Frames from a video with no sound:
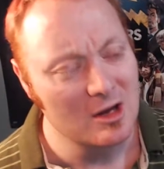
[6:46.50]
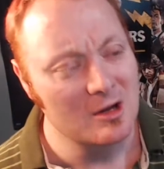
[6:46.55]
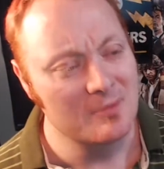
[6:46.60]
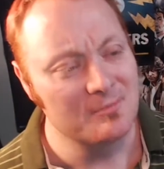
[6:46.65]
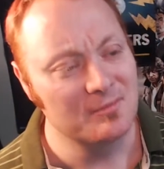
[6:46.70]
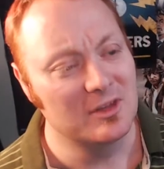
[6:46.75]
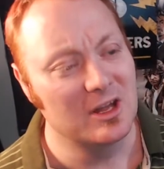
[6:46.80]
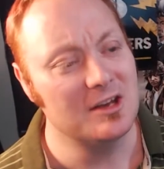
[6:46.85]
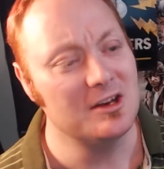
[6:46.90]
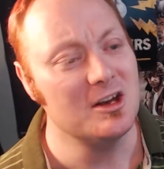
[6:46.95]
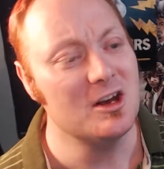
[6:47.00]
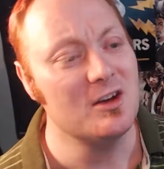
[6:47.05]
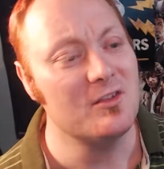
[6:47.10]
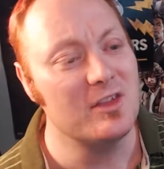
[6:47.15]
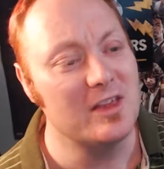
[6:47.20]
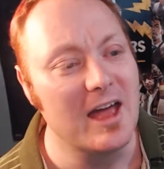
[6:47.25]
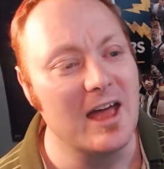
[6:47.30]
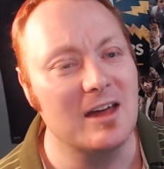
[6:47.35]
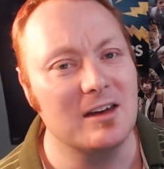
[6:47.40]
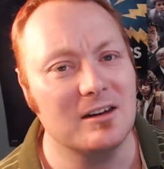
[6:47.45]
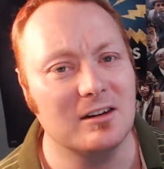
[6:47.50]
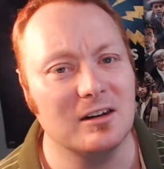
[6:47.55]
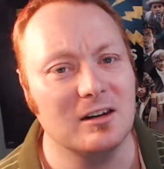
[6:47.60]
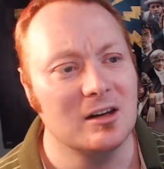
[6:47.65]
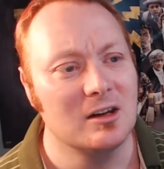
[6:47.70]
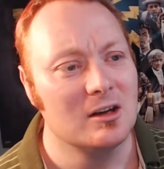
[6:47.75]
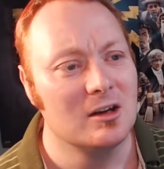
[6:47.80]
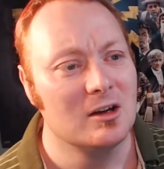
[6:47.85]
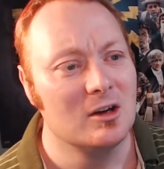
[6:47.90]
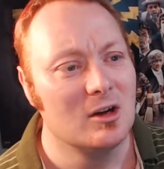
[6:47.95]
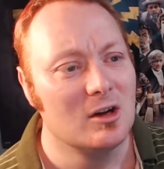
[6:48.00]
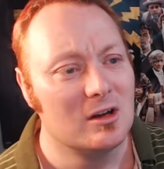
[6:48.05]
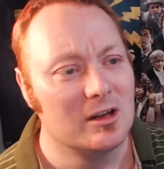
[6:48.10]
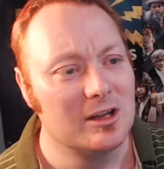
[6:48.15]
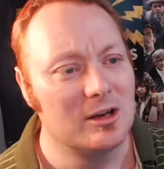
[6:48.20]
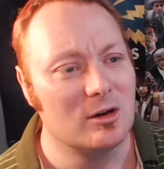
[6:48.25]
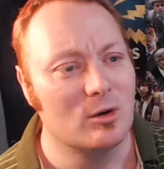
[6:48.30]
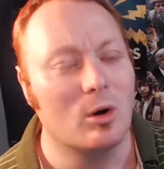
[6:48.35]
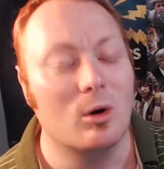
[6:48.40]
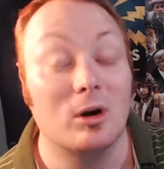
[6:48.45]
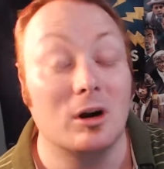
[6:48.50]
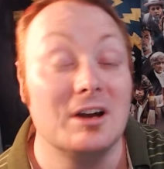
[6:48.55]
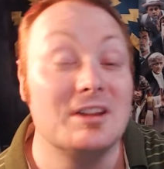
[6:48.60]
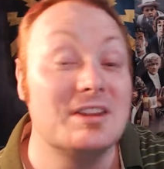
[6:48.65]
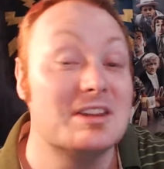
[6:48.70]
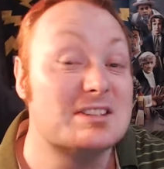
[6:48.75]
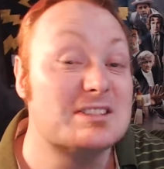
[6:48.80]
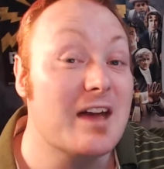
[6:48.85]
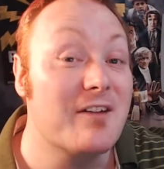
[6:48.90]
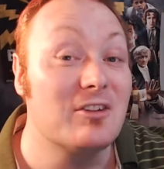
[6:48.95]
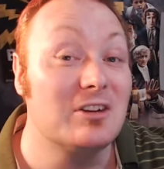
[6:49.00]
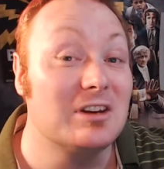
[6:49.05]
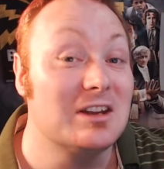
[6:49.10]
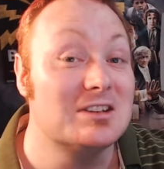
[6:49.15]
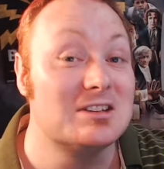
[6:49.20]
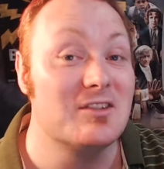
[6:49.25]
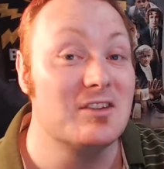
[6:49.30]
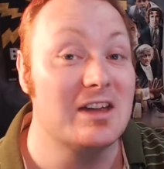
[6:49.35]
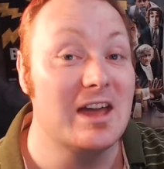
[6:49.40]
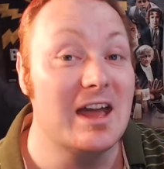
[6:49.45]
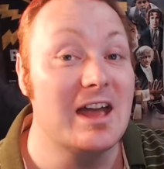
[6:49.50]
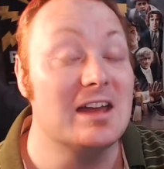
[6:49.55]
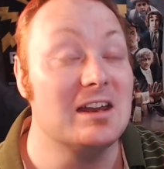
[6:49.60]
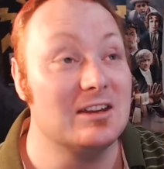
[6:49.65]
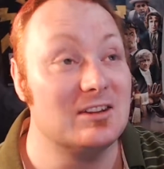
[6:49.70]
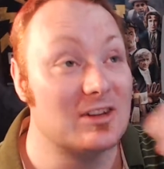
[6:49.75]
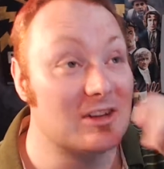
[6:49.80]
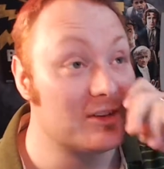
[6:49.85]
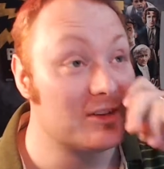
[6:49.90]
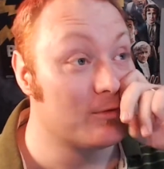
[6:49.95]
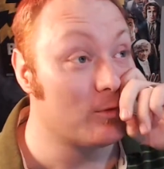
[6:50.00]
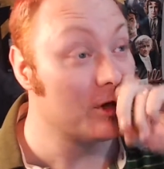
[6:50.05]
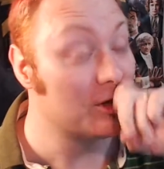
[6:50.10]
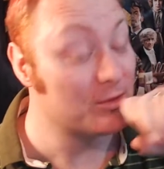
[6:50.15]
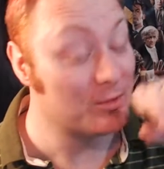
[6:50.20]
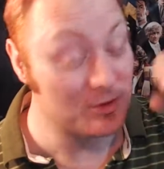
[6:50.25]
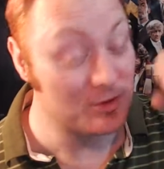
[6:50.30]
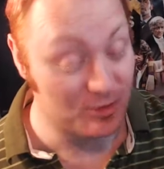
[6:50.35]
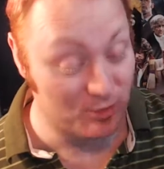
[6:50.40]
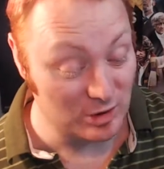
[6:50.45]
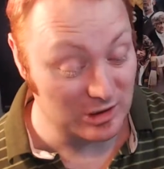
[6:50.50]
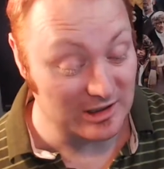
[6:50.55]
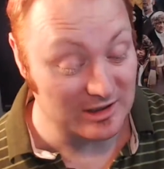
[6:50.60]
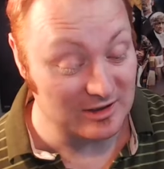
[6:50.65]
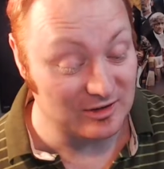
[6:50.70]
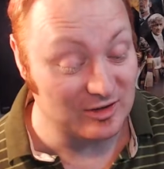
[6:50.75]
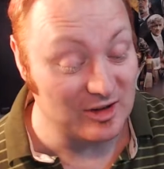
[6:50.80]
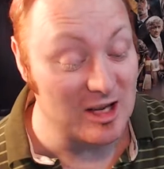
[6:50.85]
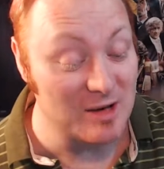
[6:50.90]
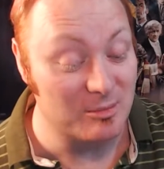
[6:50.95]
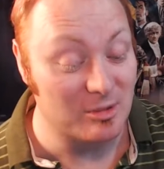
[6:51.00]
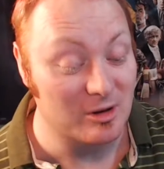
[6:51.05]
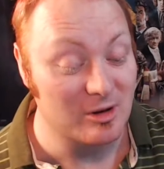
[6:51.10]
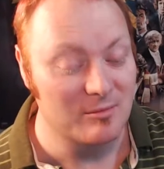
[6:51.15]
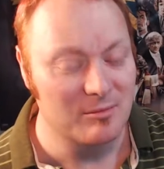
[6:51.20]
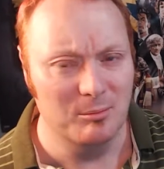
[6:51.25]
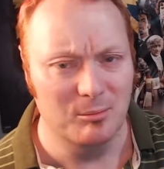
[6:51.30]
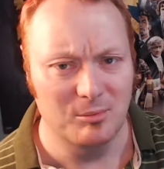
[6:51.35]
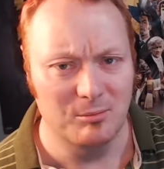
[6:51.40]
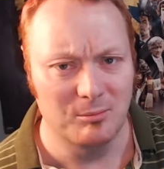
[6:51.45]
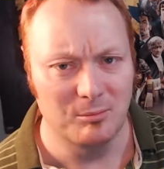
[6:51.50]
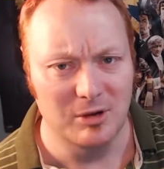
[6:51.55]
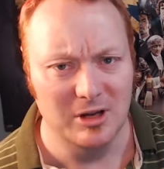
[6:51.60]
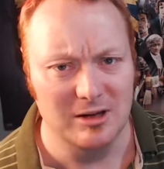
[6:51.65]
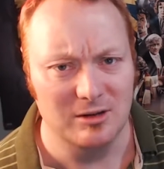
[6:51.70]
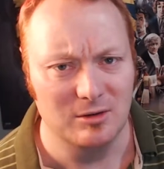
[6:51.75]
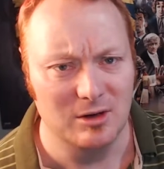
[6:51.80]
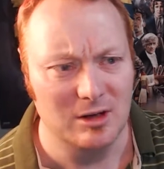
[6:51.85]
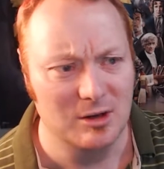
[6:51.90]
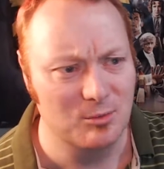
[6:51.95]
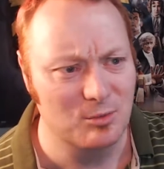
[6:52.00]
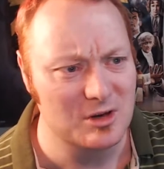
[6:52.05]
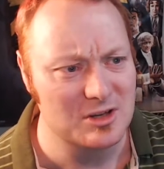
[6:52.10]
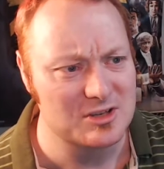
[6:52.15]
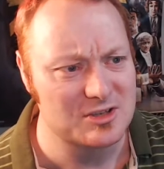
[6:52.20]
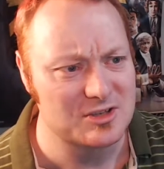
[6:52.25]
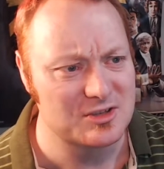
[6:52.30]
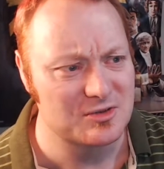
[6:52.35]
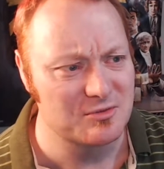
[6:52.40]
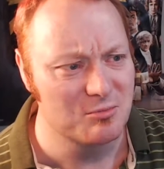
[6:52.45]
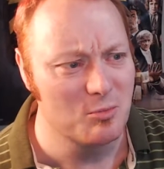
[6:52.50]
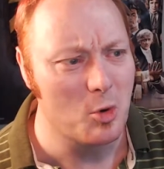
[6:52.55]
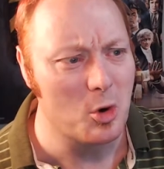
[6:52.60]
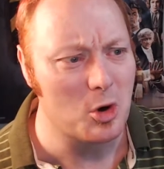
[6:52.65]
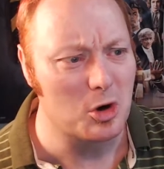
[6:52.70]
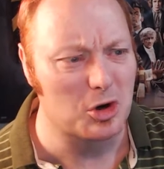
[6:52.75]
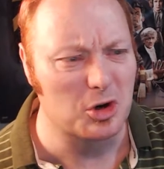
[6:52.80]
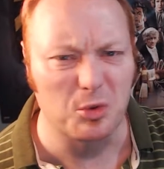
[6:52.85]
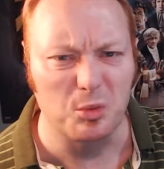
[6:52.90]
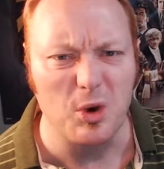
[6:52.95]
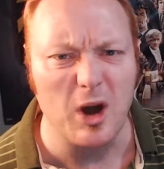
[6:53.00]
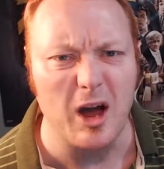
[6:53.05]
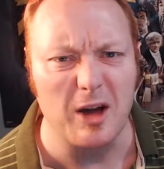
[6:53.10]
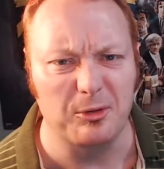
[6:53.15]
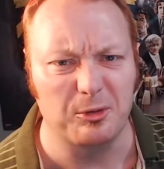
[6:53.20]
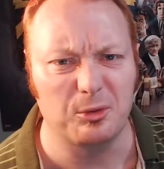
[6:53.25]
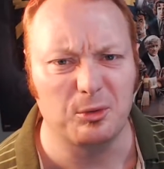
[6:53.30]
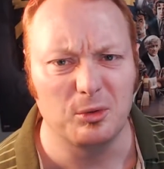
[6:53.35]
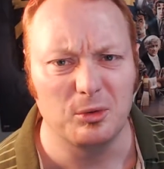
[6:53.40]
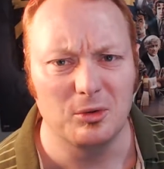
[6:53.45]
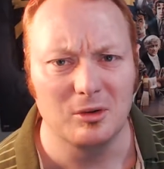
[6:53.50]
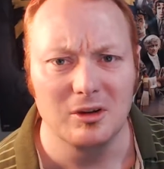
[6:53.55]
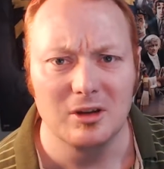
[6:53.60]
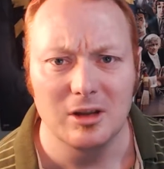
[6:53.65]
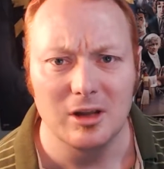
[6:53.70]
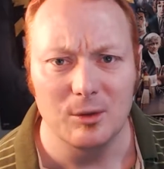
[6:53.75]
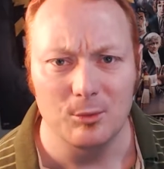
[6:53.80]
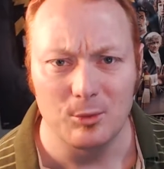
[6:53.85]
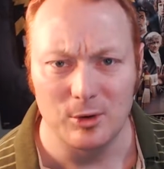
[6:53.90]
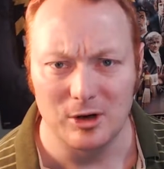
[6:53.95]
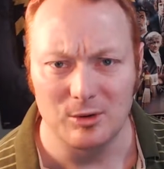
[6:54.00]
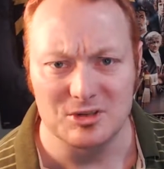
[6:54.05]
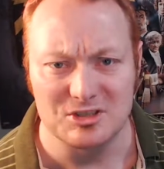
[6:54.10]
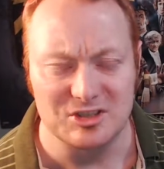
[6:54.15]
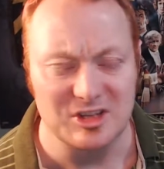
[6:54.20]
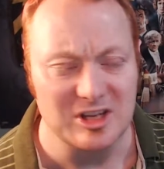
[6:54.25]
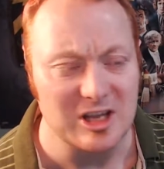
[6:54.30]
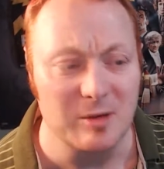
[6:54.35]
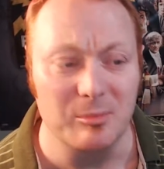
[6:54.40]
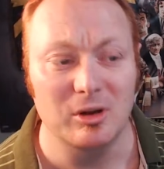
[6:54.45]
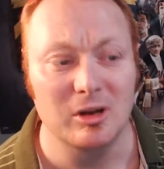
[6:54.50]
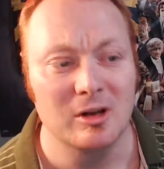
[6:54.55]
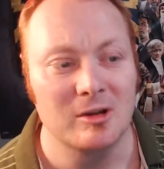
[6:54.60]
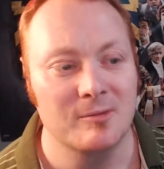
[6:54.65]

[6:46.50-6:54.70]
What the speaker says: And near the end, or in the 70s and the 80s, his voice was really deep, but it was more gruff when it was deep.